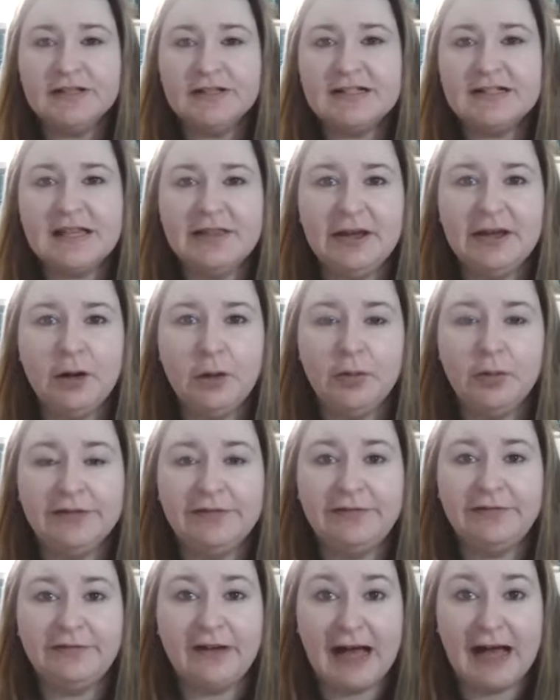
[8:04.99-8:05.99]
So let's say that
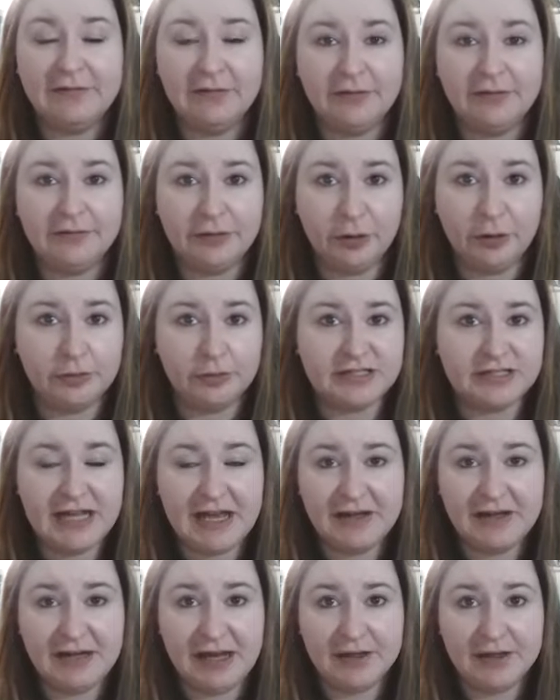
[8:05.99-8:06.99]
only 5 of
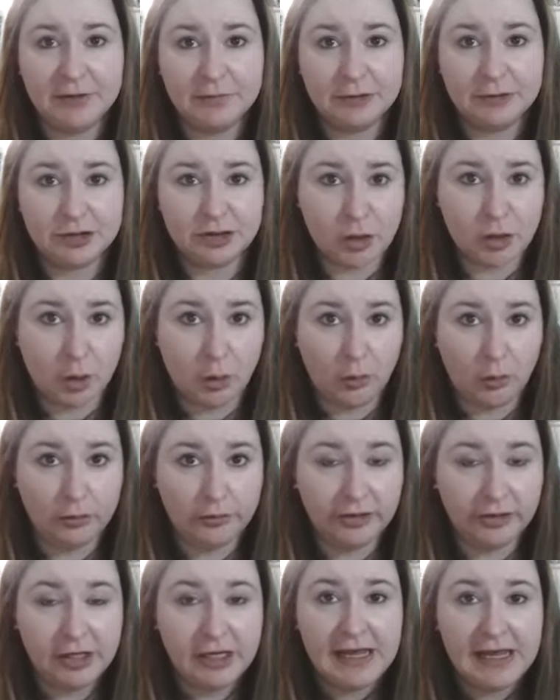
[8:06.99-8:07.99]
those 10 items
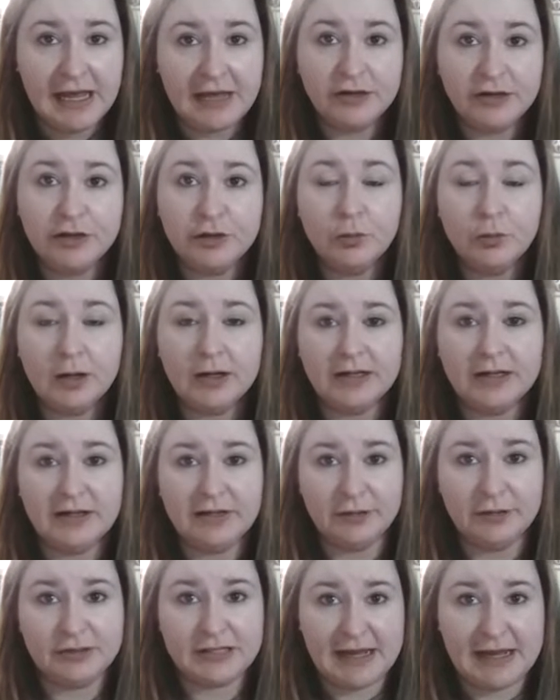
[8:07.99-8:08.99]
sold and you
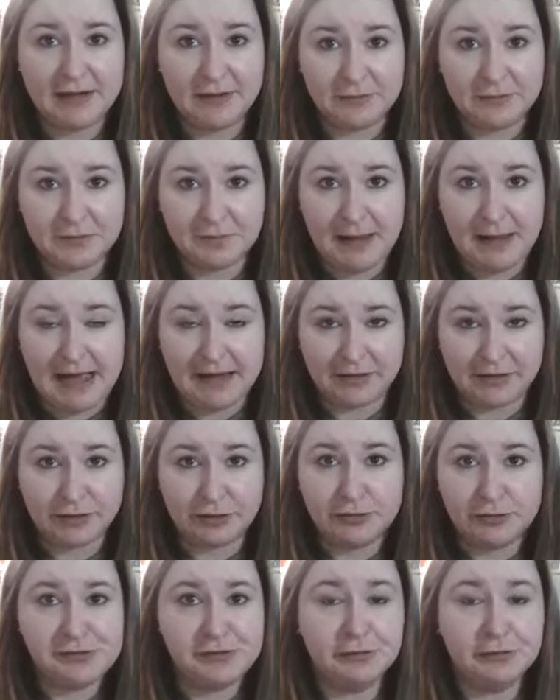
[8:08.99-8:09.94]
want to get those items back.